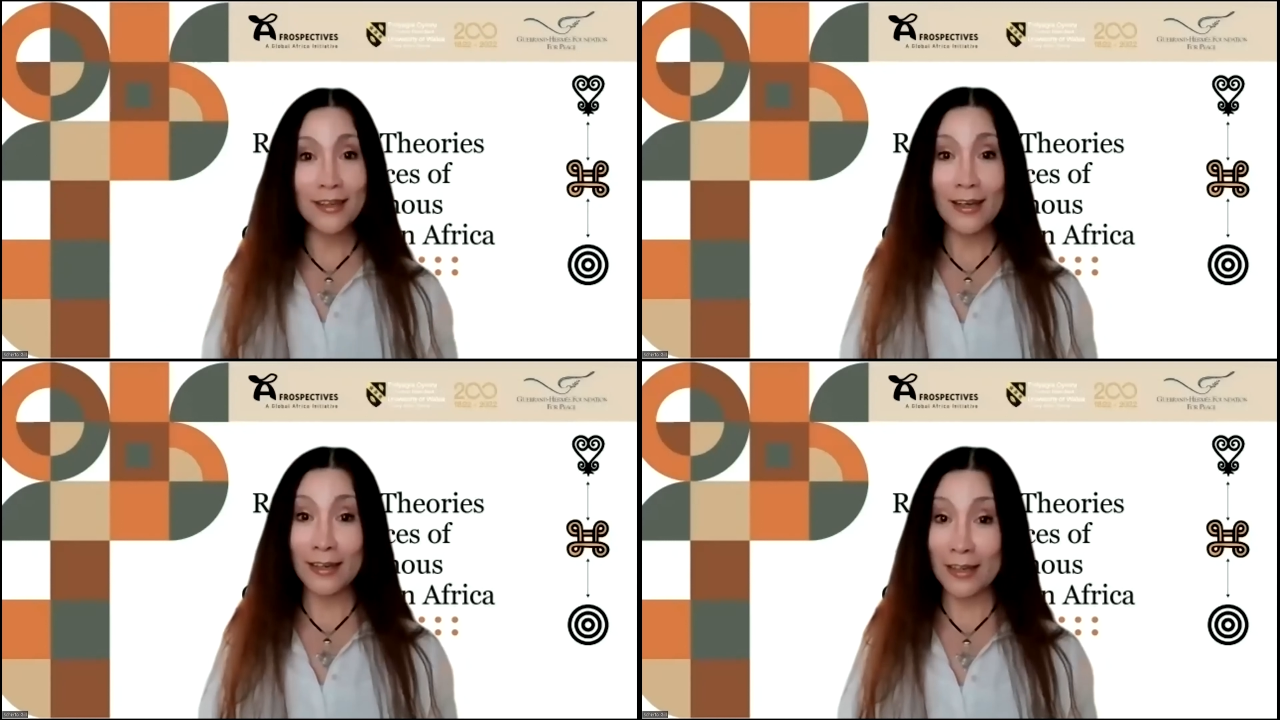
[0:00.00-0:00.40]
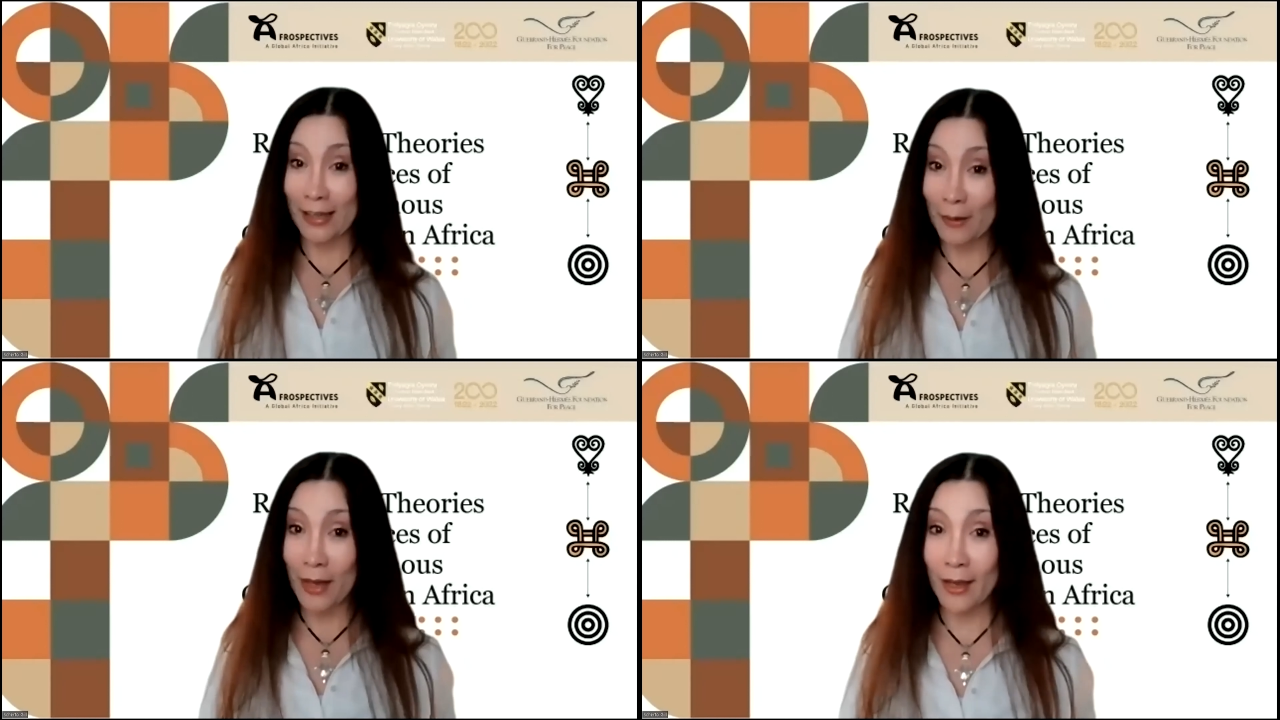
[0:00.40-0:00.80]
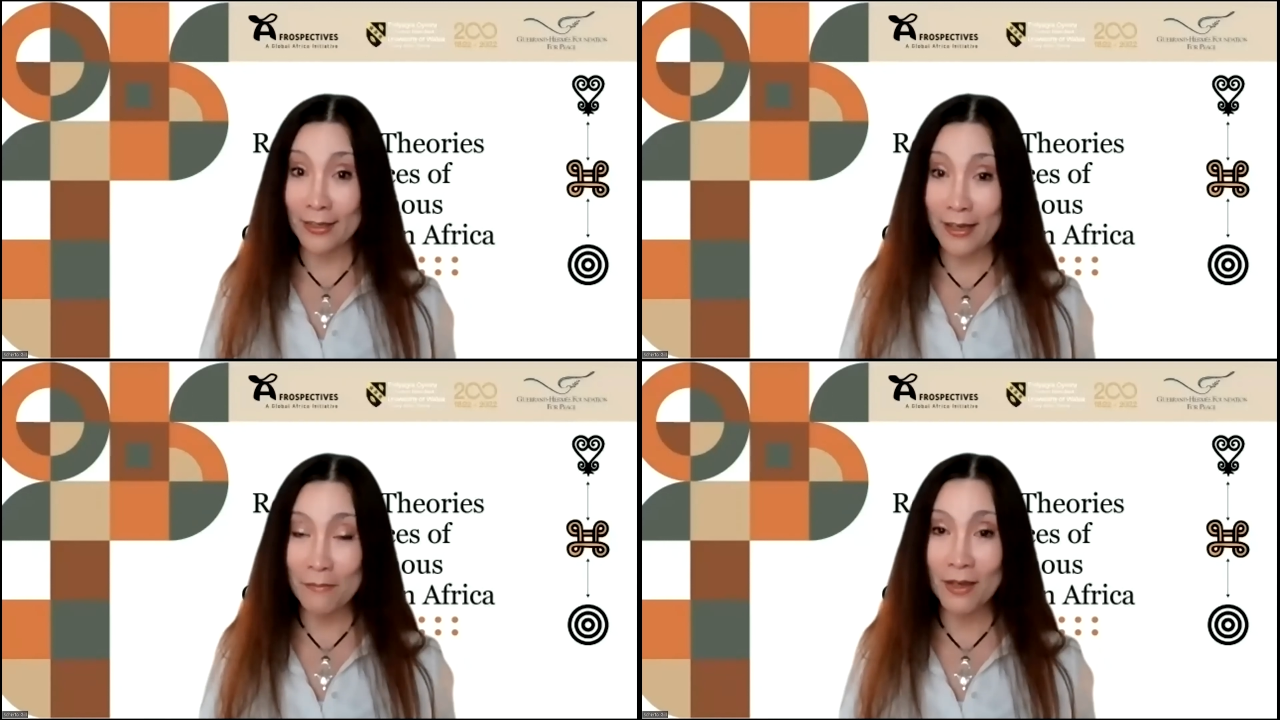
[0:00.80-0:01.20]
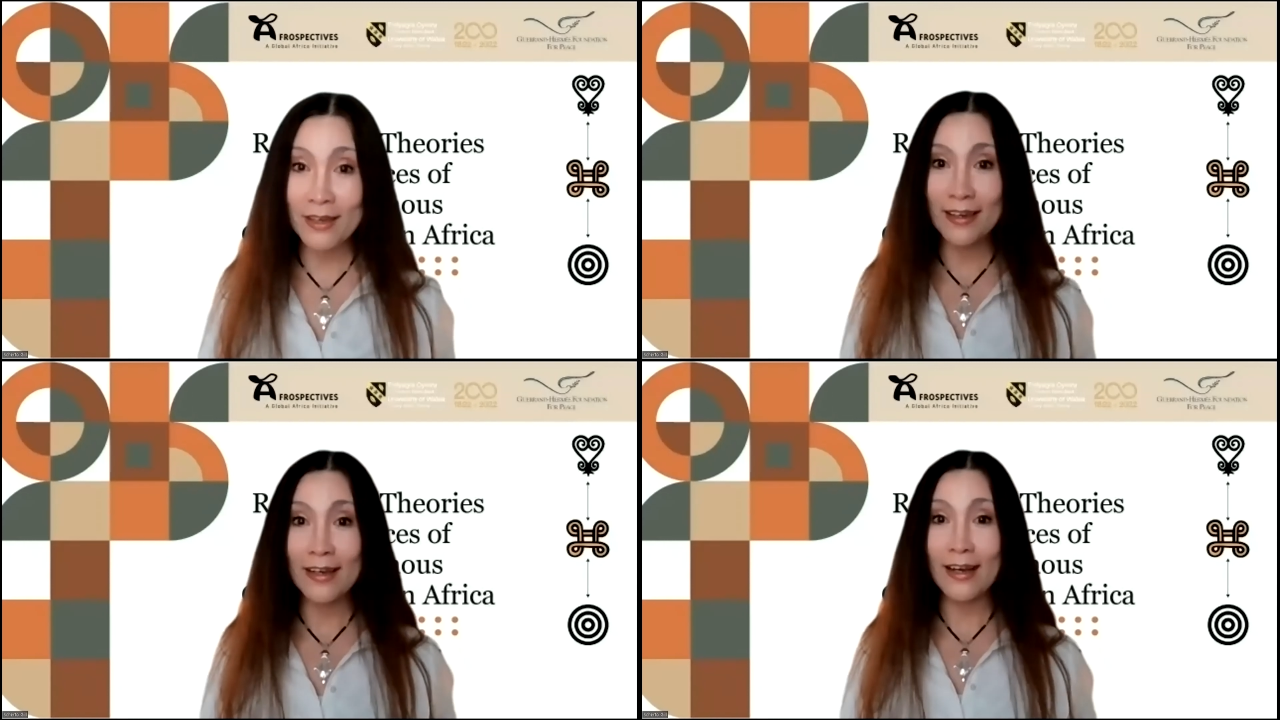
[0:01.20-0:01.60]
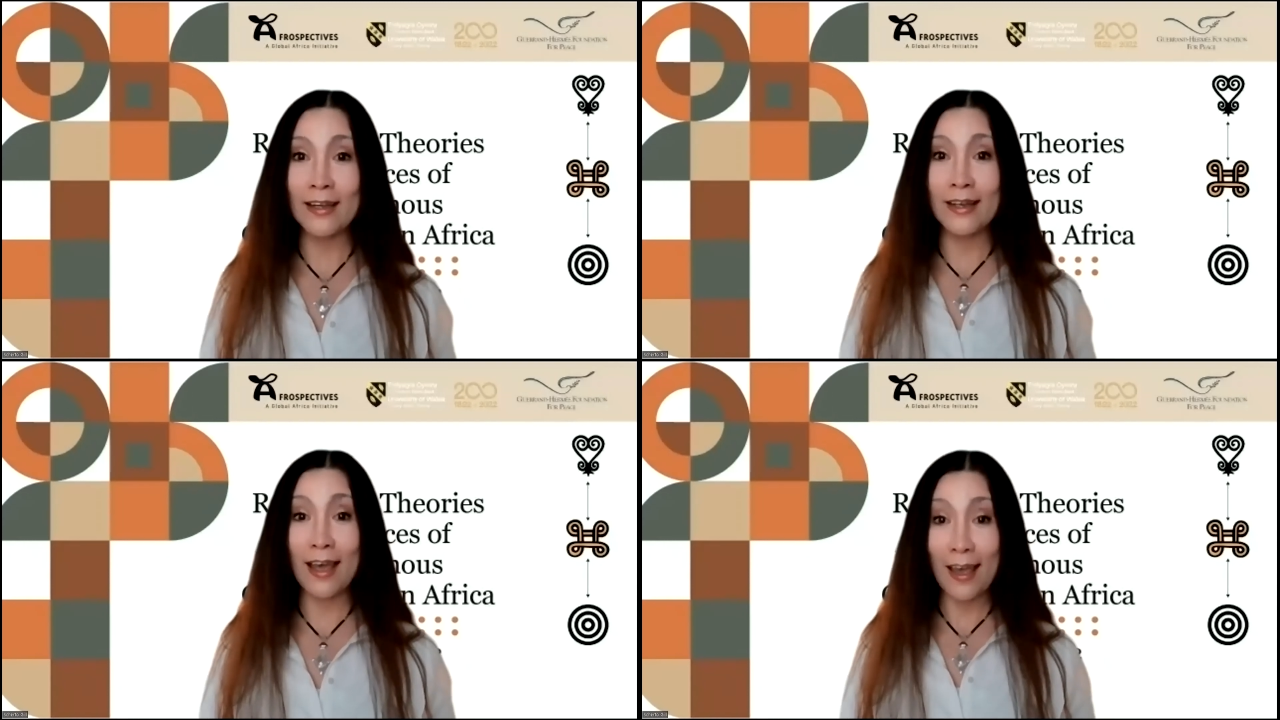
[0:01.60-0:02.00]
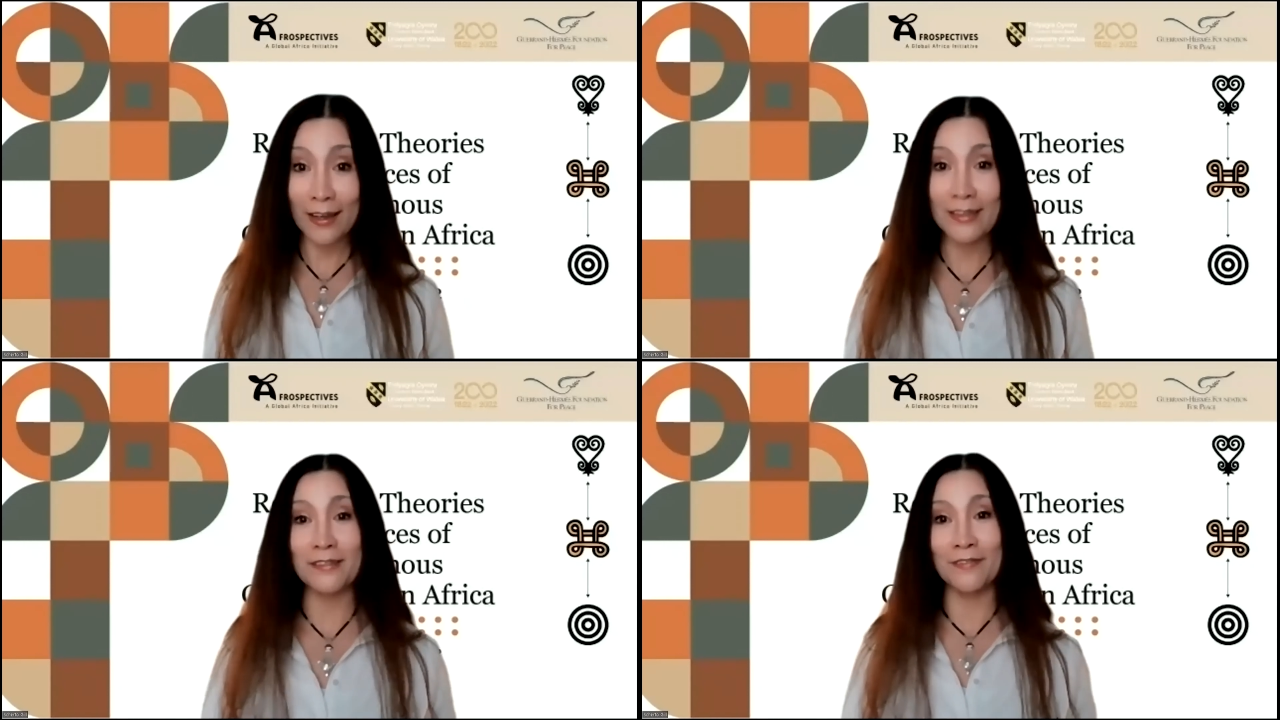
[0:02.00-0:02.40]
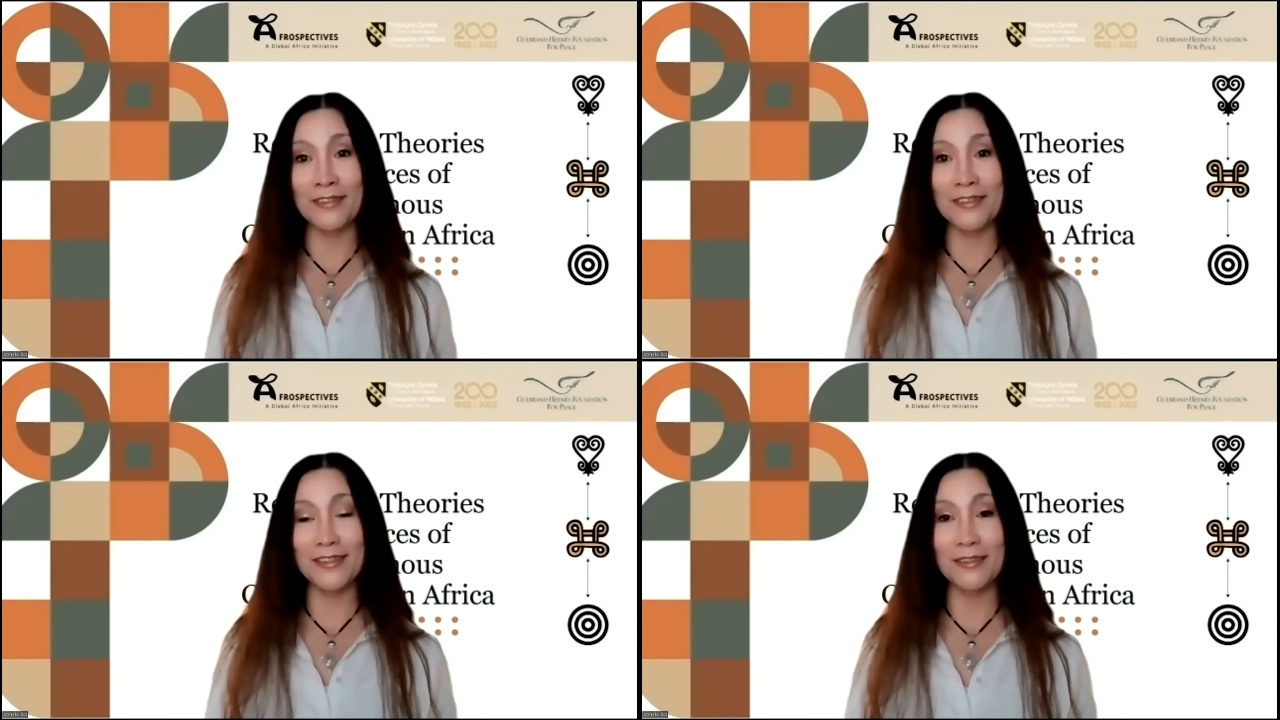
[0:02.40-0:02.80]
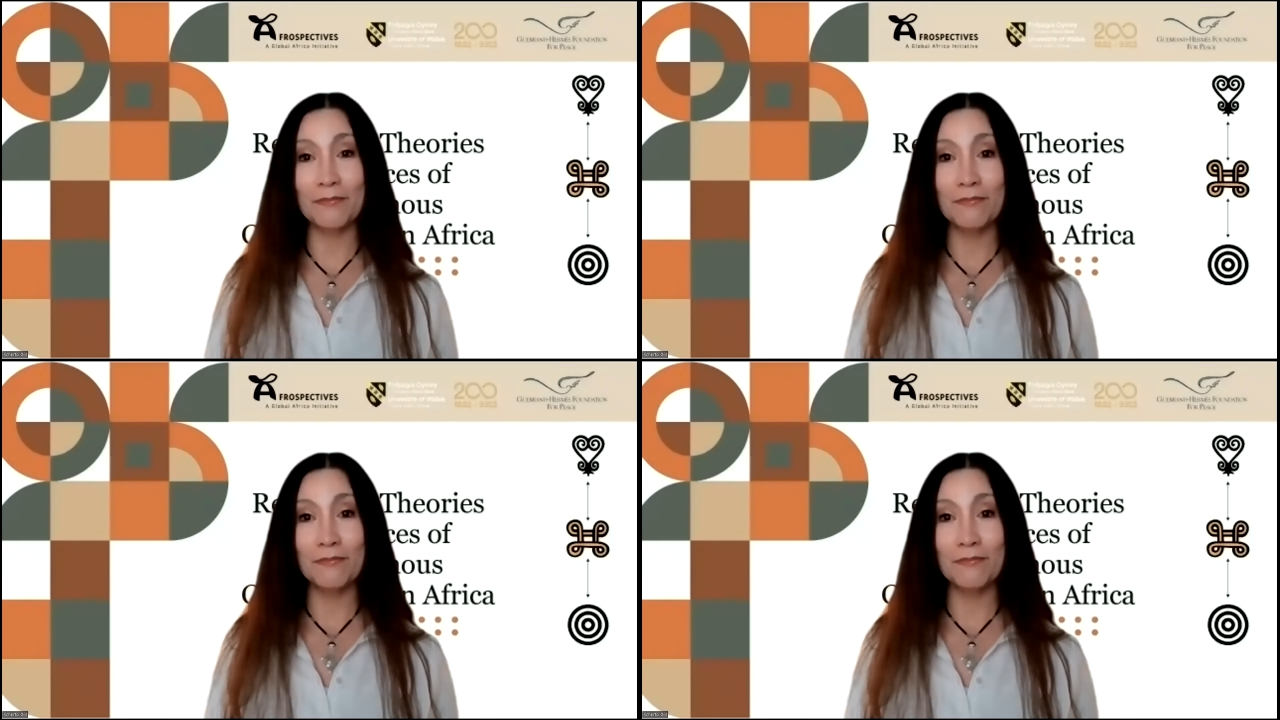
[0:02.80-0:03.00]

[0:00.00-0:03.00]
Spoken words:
an academic, and an activist.